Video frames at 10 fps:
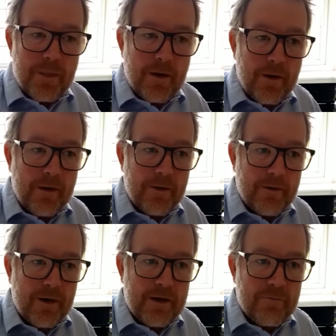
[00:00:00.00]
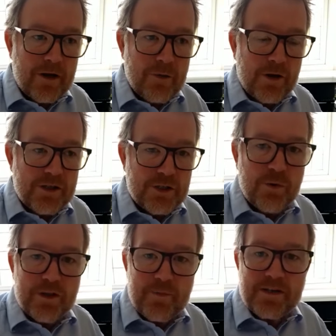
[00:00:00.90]
And in many ways,
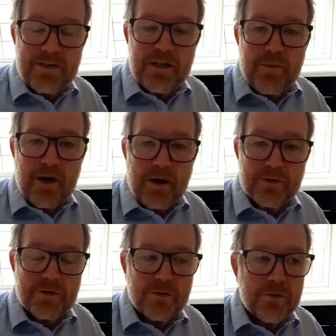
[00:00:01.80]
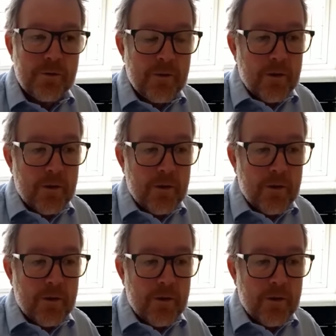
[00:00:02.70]
you are the best thing about our school.